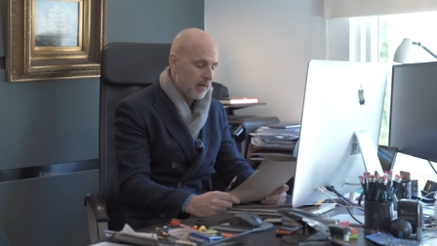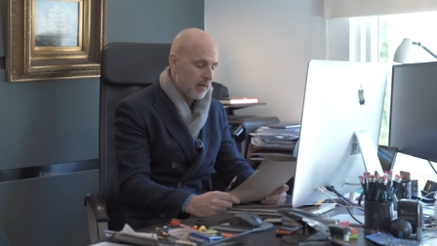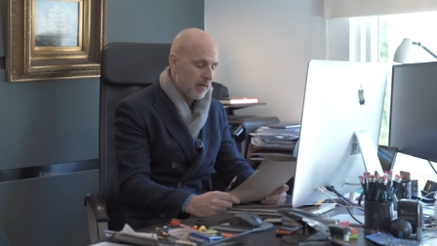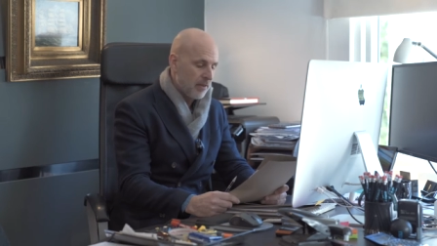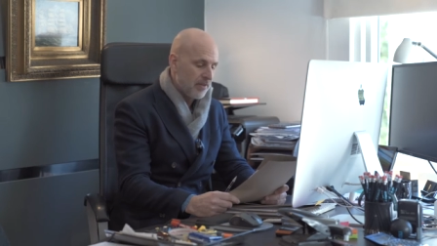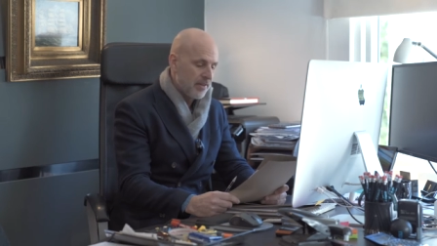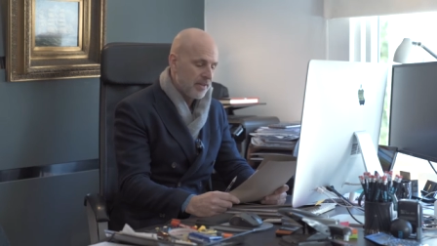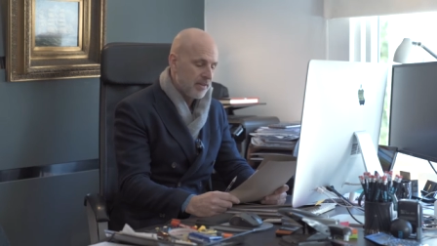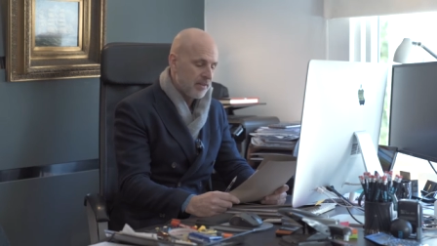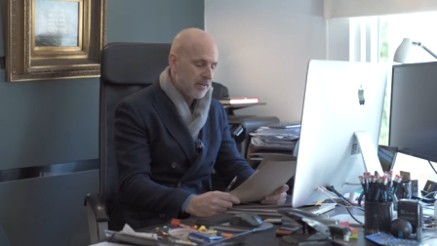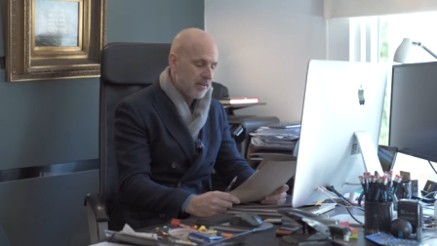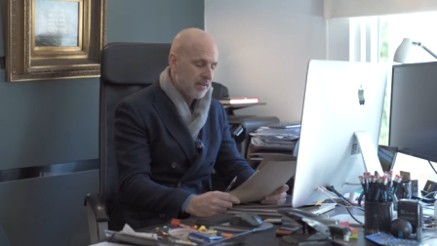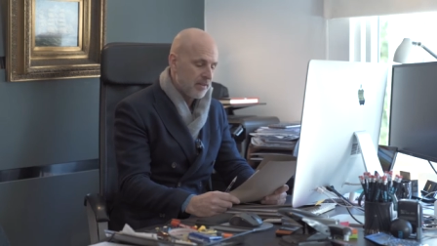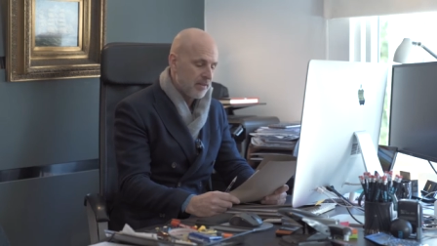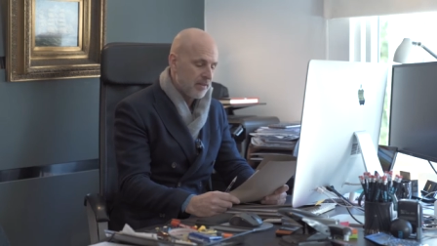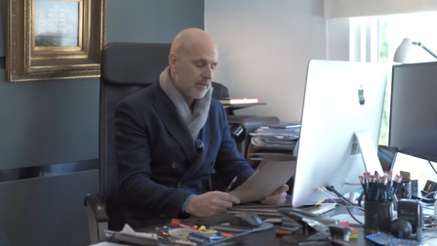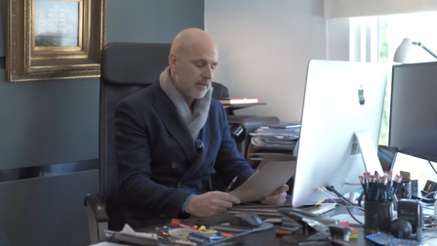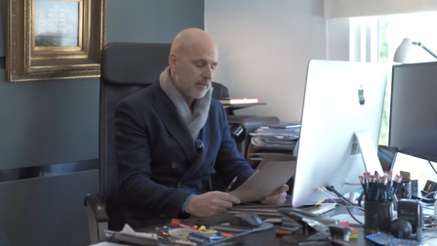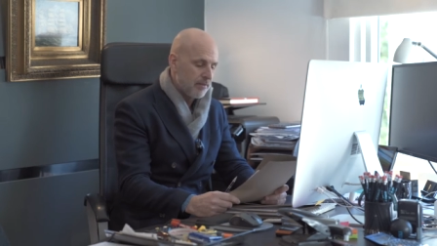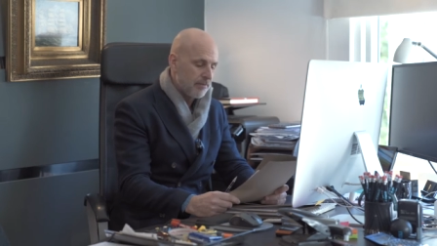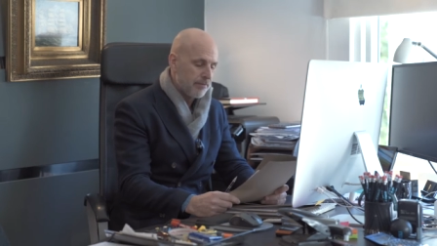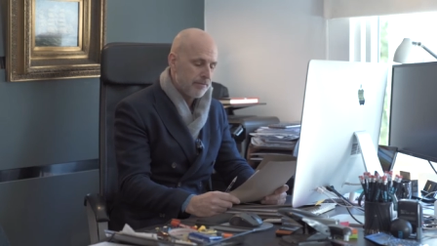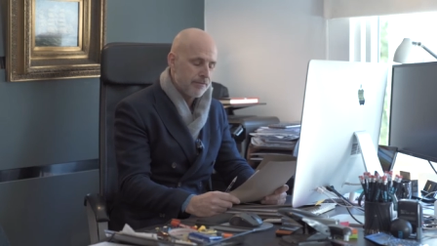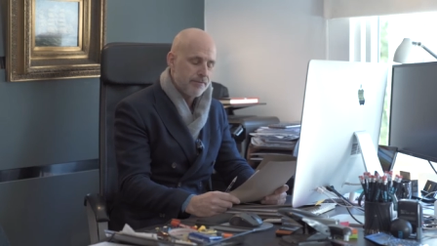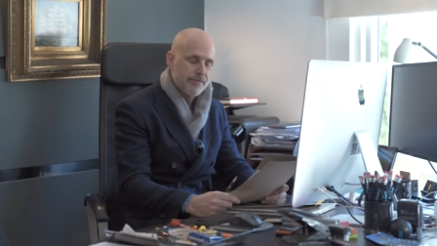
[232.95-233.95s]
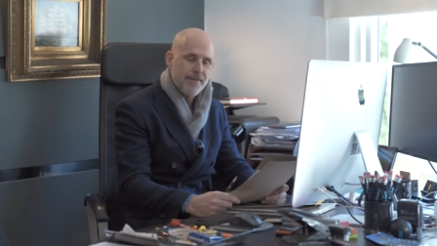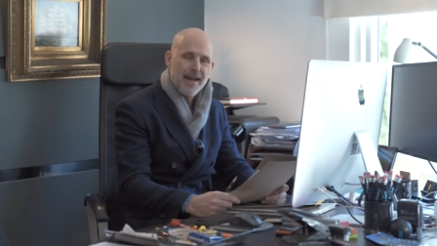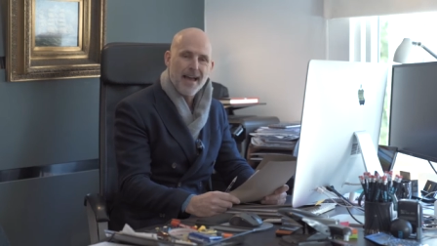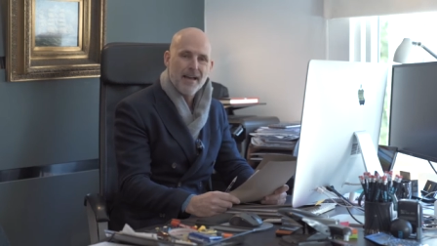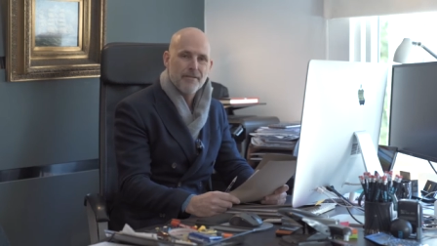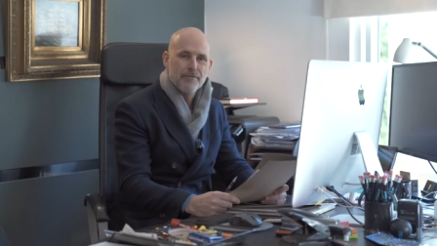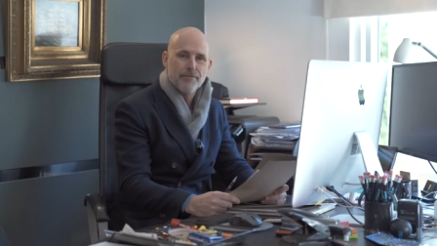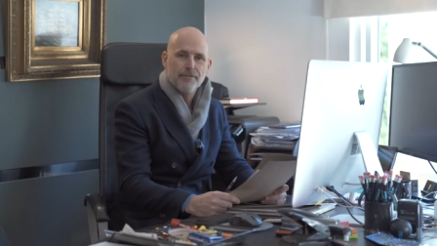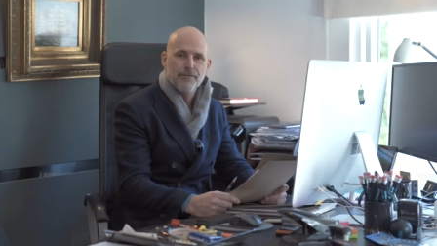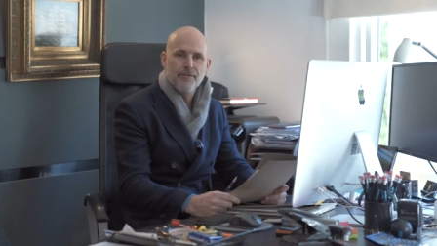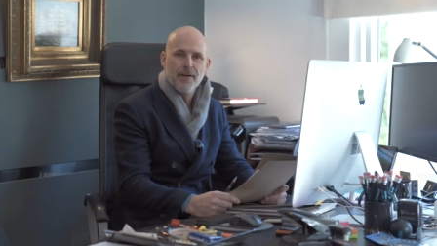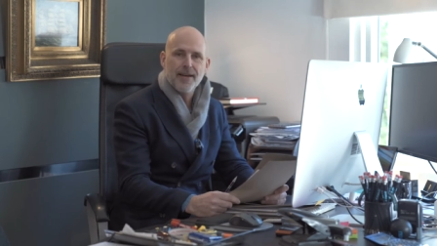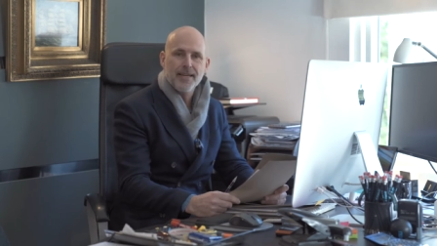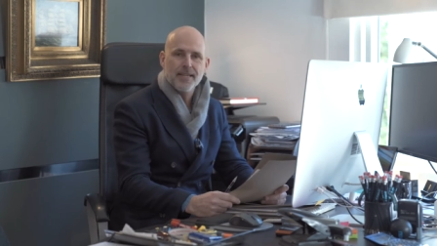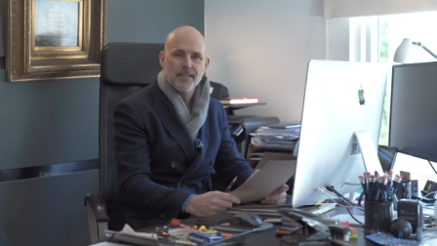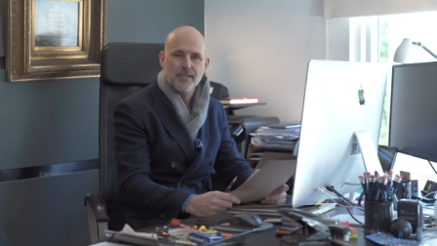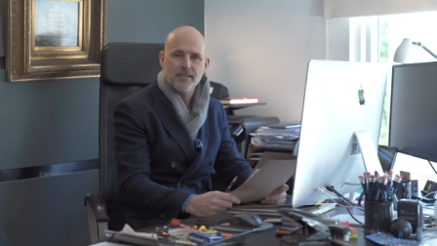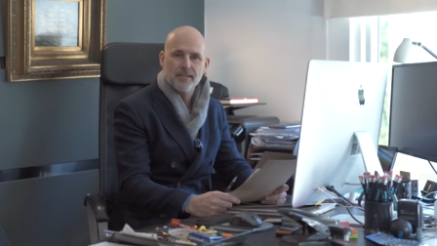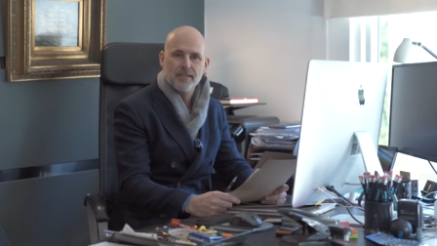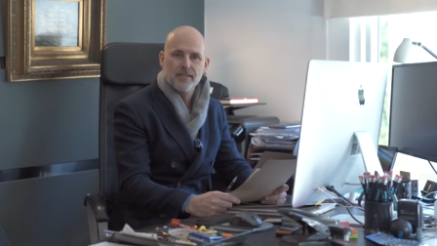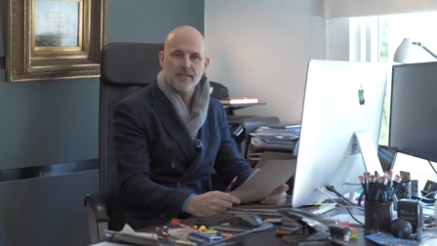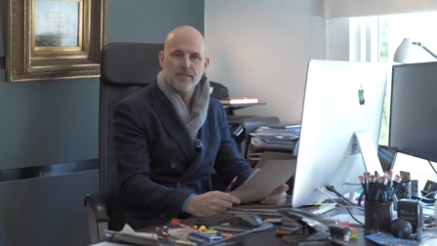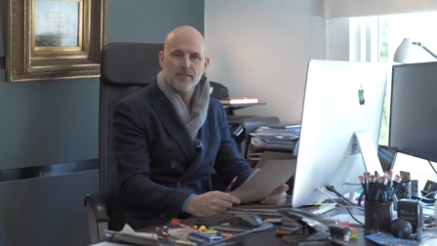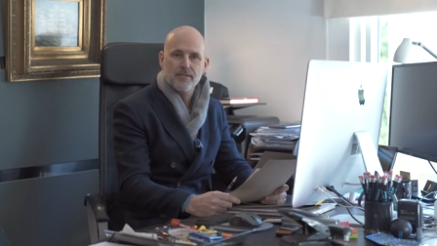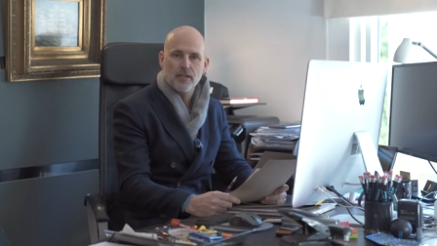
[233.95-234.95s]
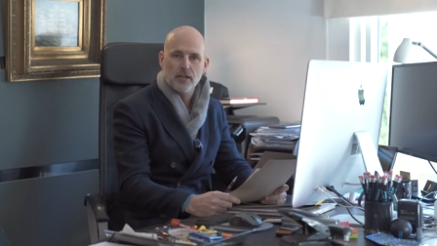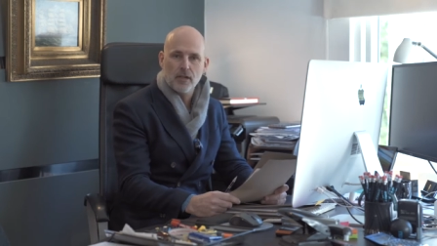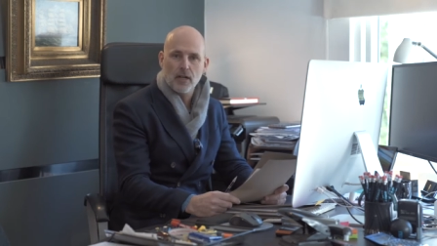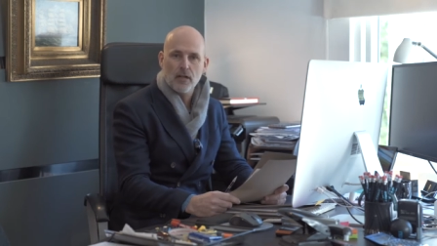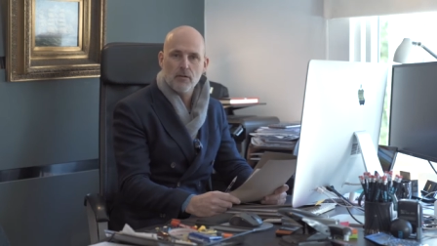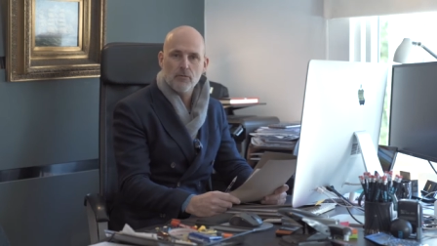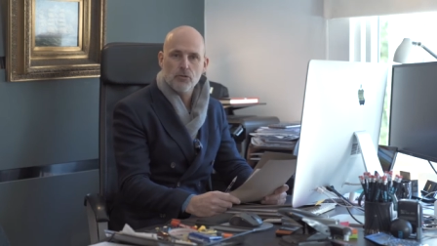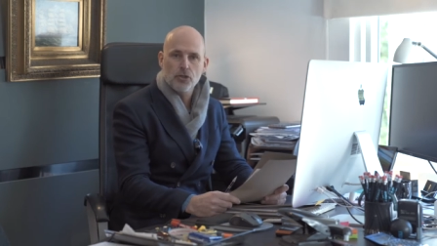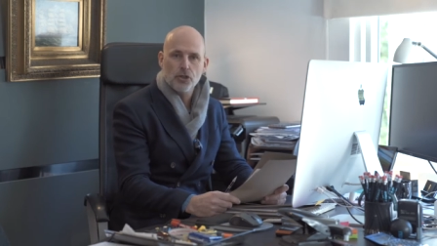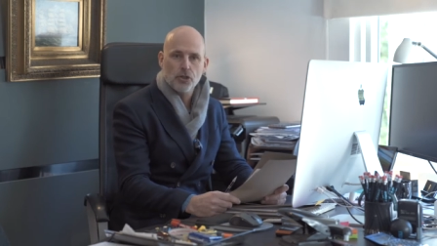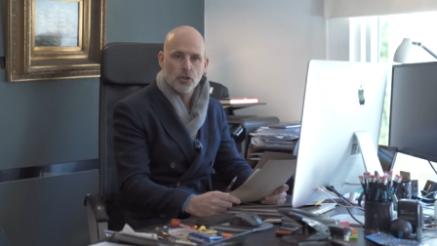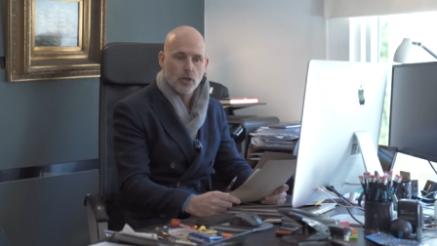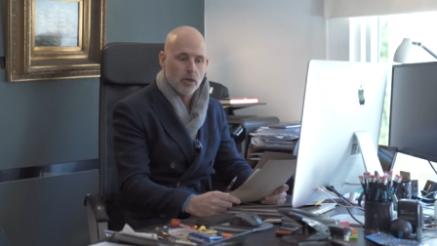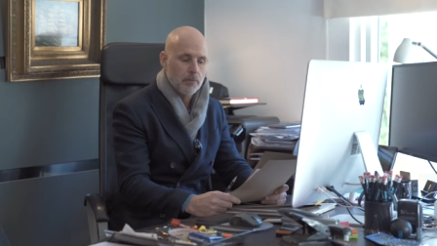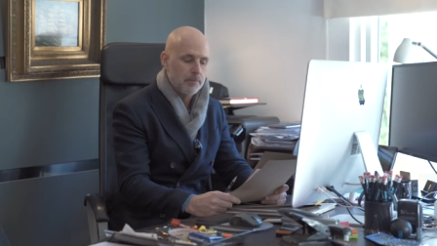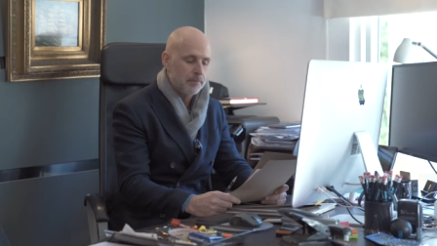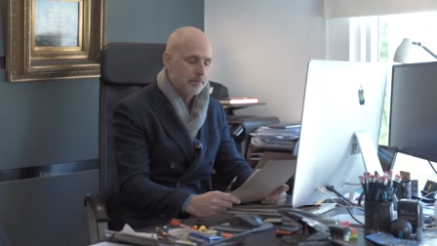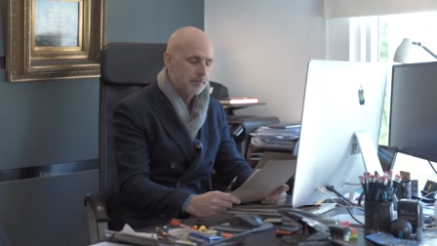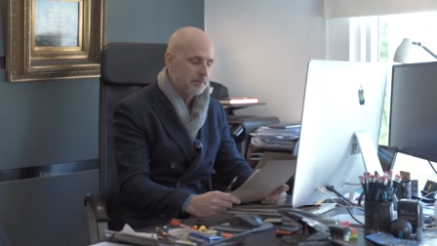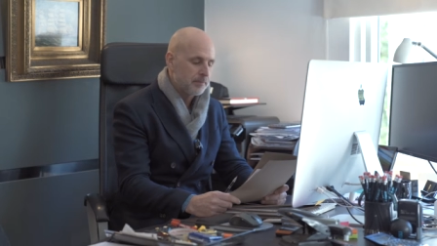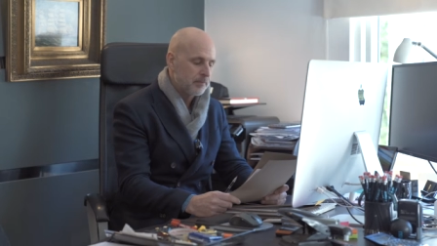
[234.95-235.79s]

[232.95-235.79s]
I think, Fat Face, the clothes shop.